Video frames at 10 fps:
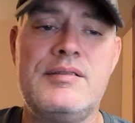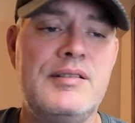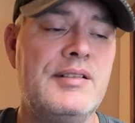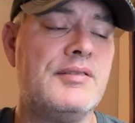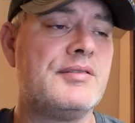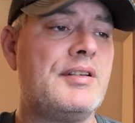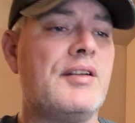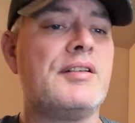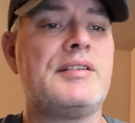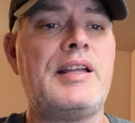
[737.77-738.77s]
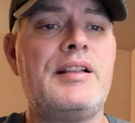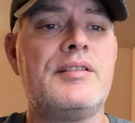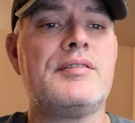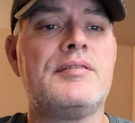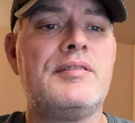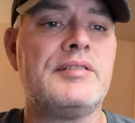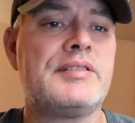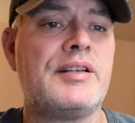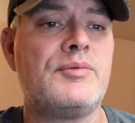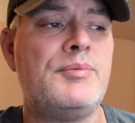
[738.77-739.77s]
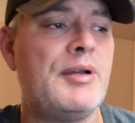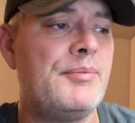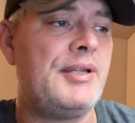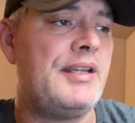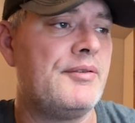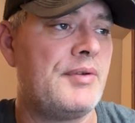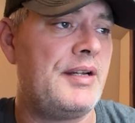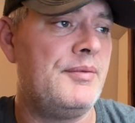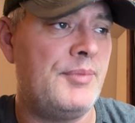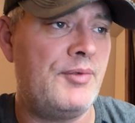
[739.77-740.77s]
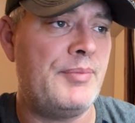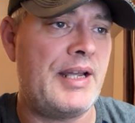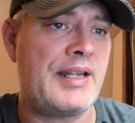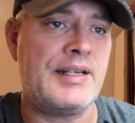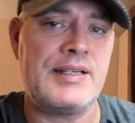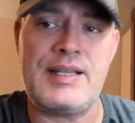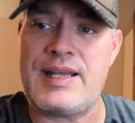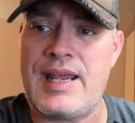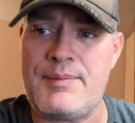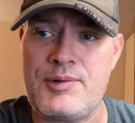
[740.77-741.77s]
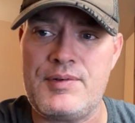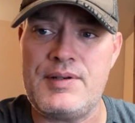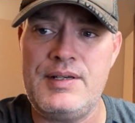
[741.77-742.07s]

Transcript: you know, I was talking to Taylor looks like we might be getting ready to move back into the camper